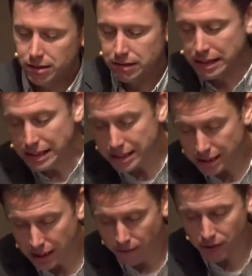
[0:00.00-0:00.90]
least
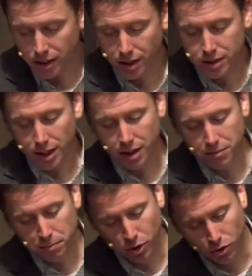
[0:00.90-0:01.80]
significant
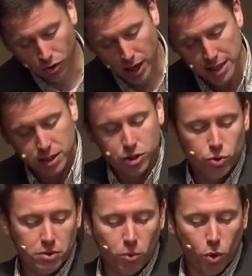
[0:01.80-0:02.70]
and progress to
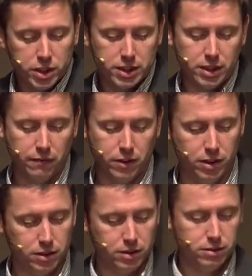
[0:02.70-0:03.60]
the more
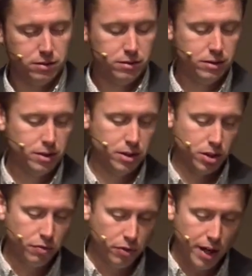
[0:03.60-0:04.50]
significant. And
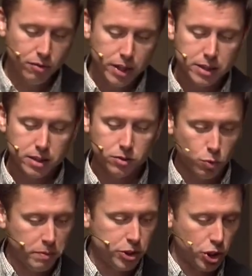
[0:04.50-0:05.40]
so for that reason,
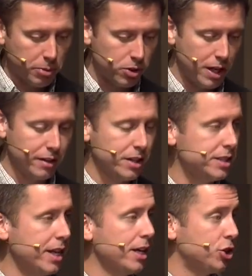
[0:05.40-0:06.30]
we'll be jumping around in the
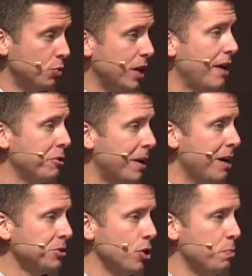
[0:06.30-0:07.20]
text. You'll want to have your
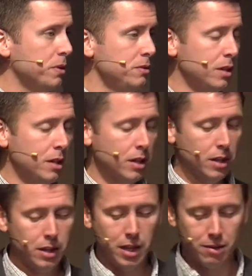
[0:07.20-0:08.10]
Bibles open.
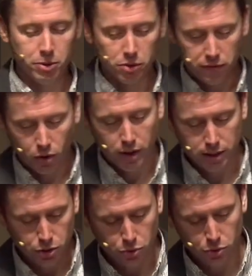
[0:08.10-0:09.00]
I'll be referring
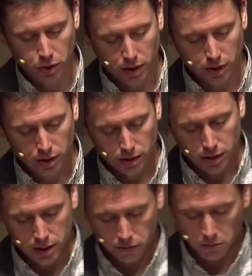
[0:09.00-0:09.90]
to
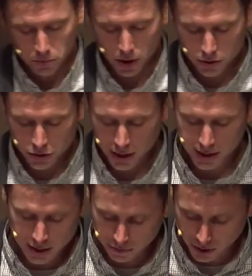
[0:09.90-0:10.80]
different brothers at
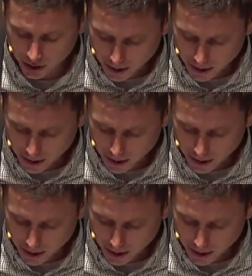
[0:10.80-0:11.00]
different